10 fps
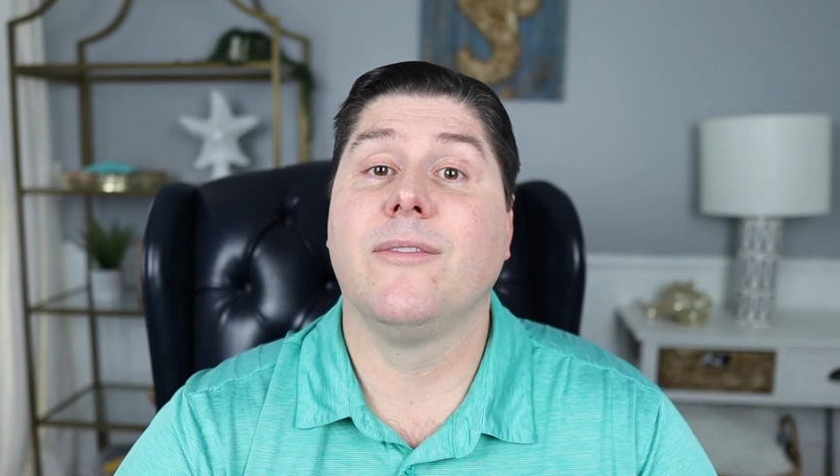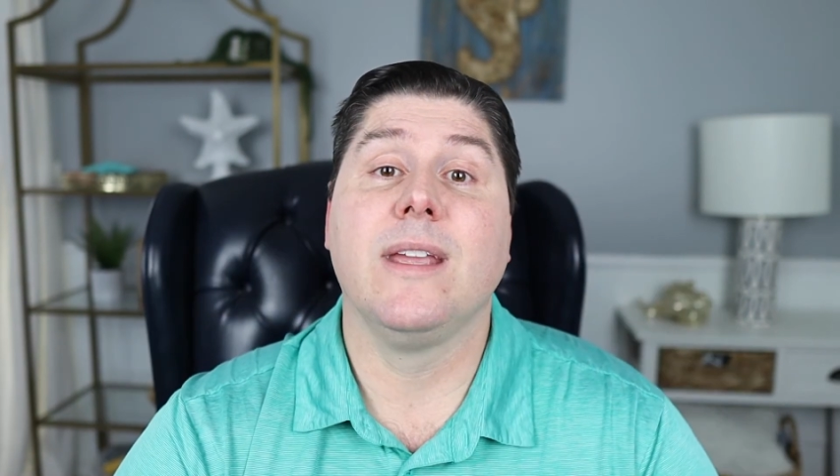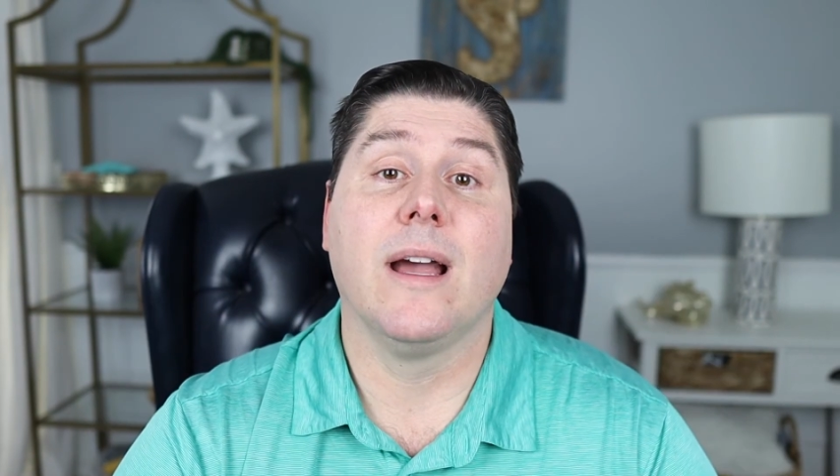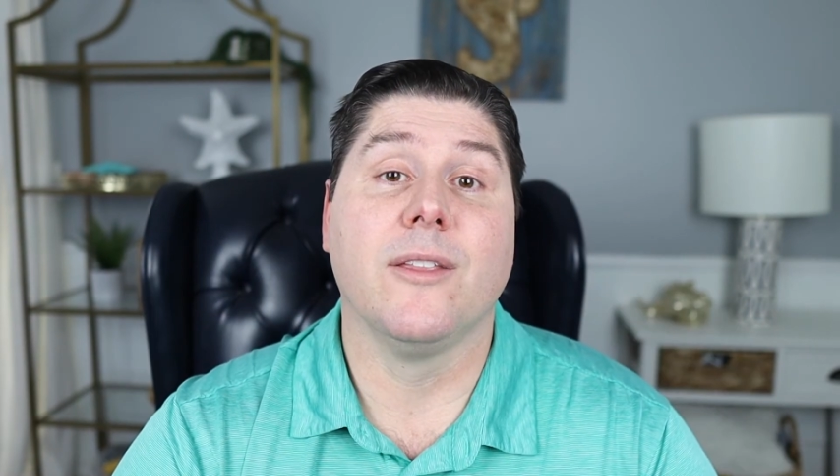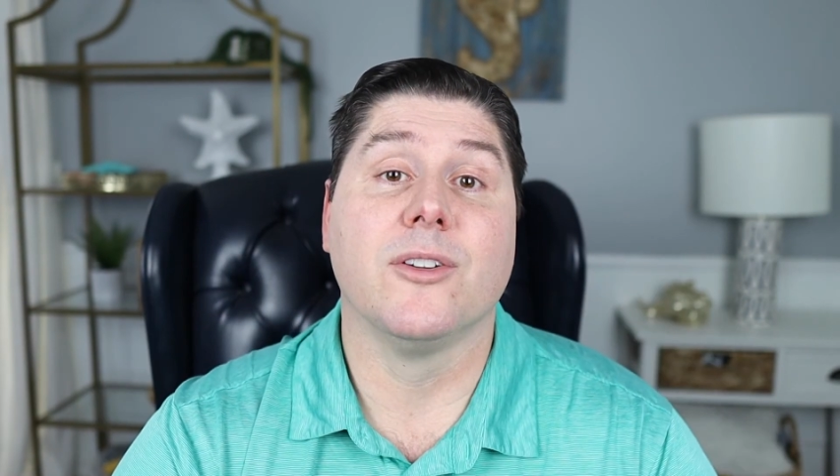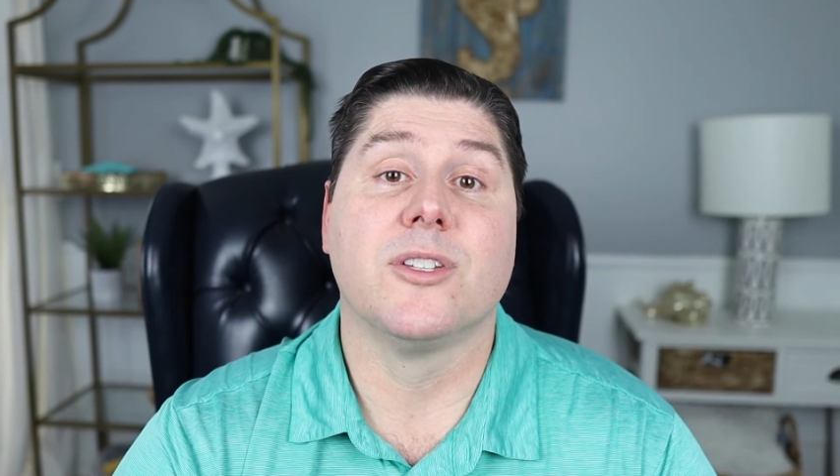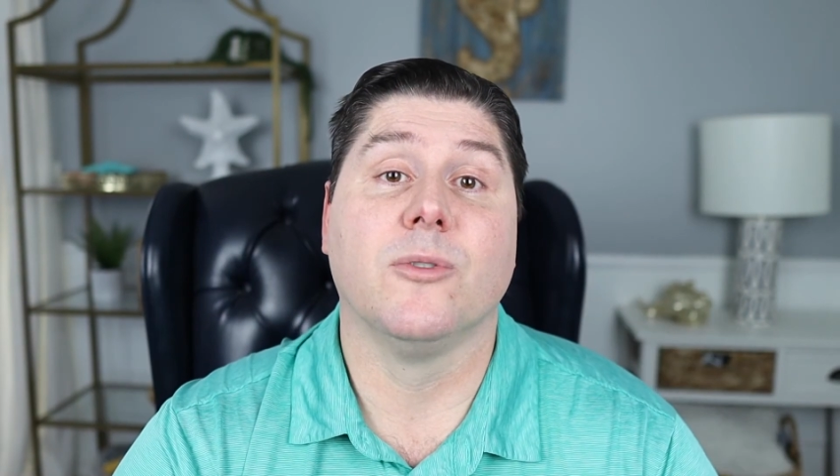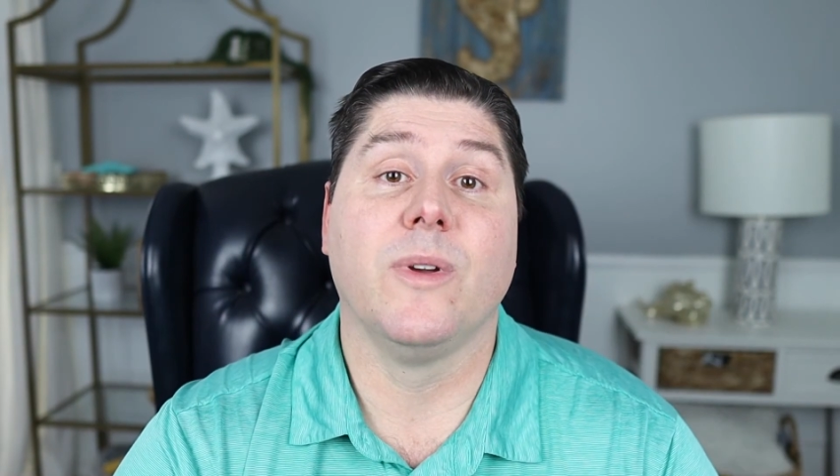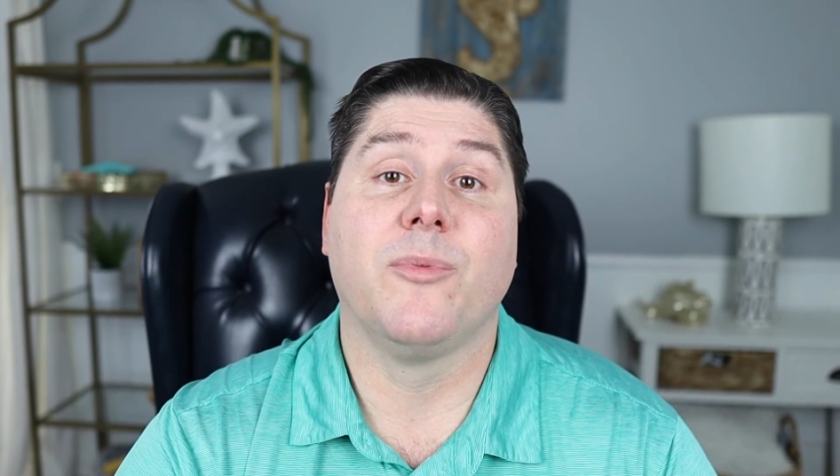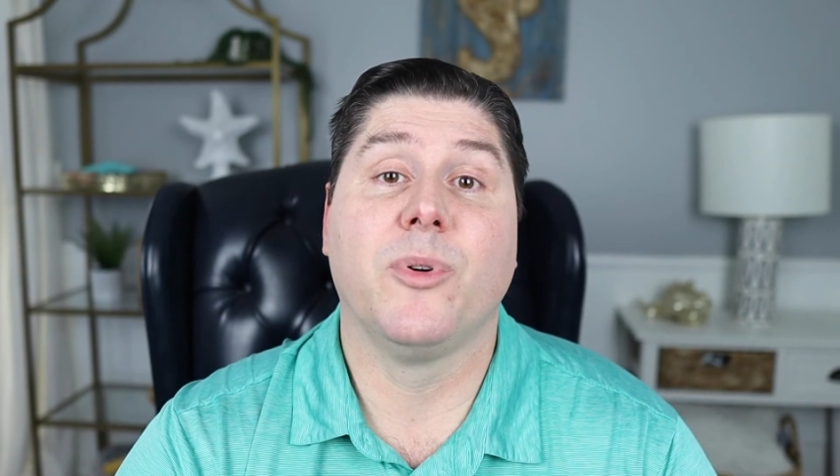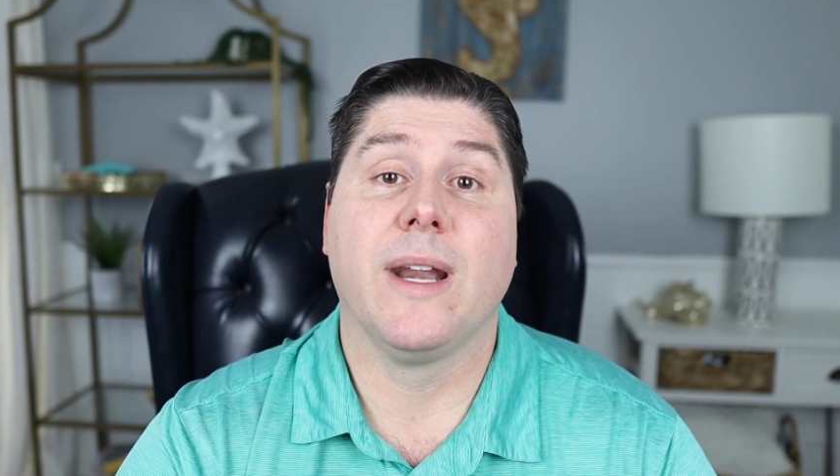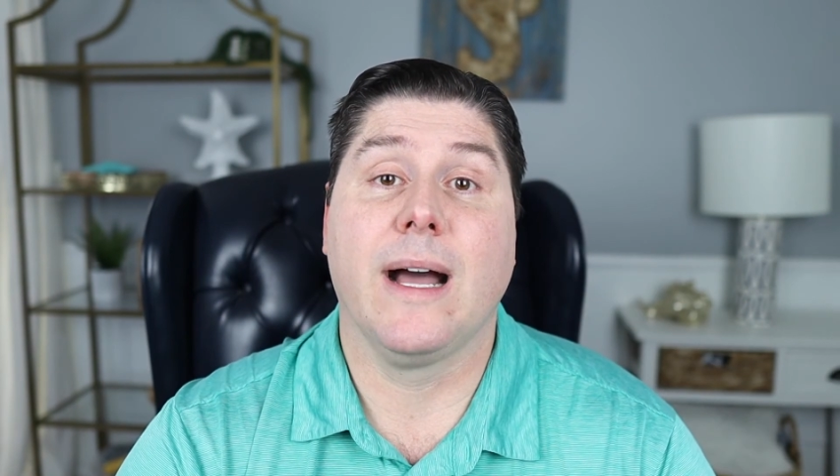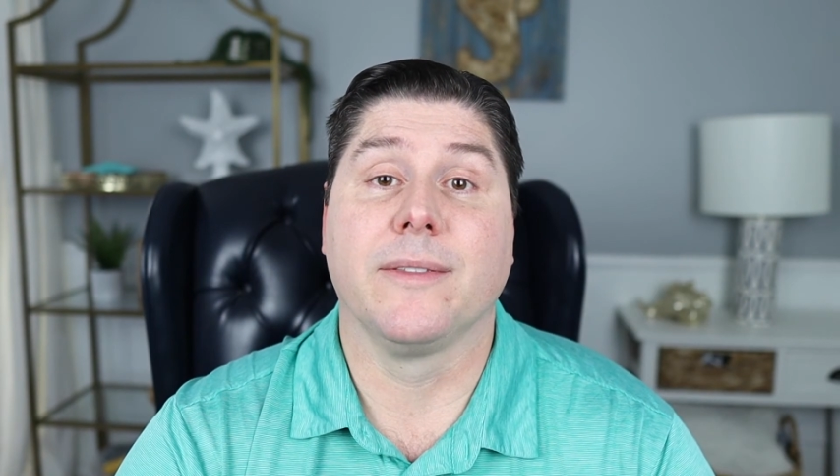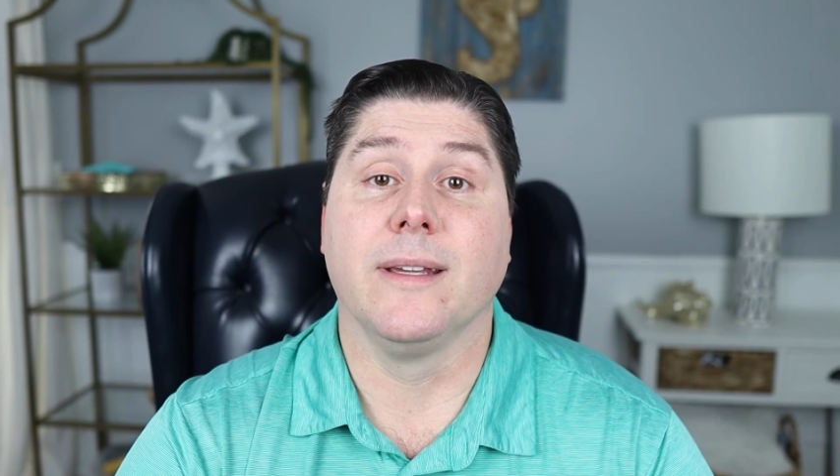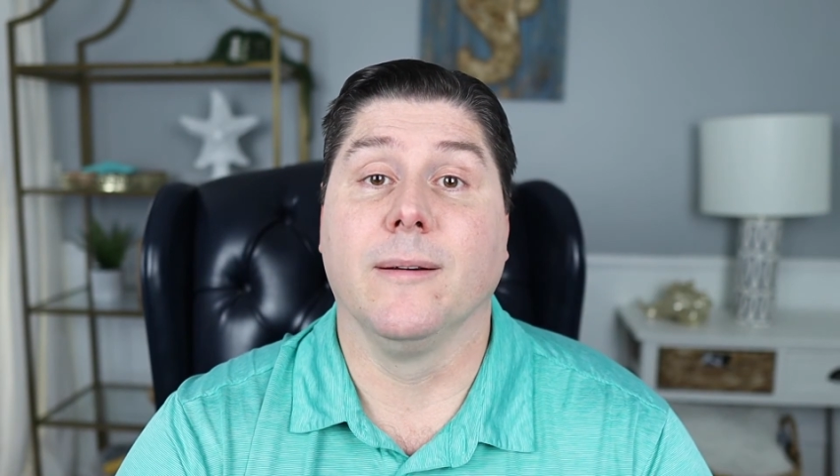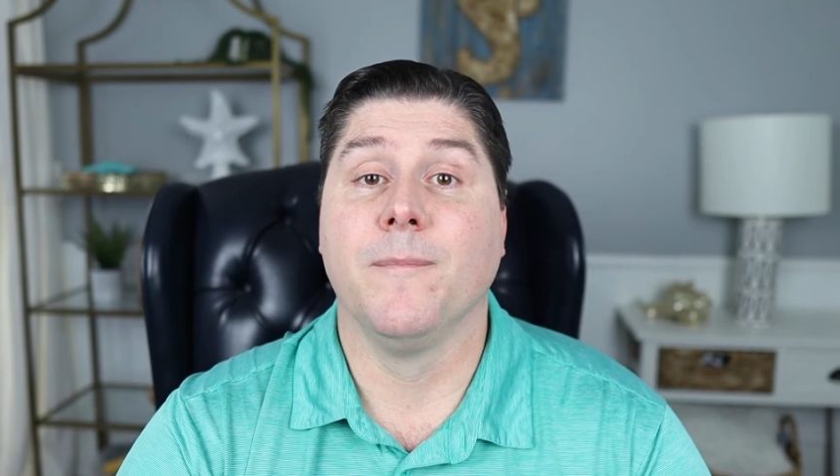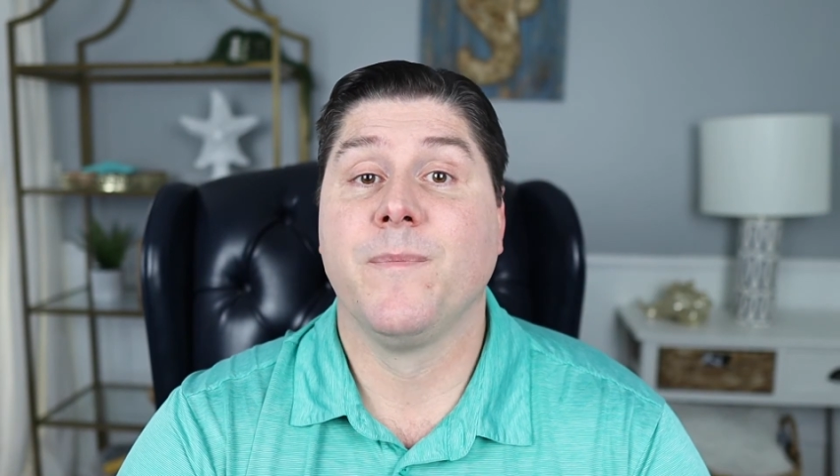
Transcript: of the others that we've put out there.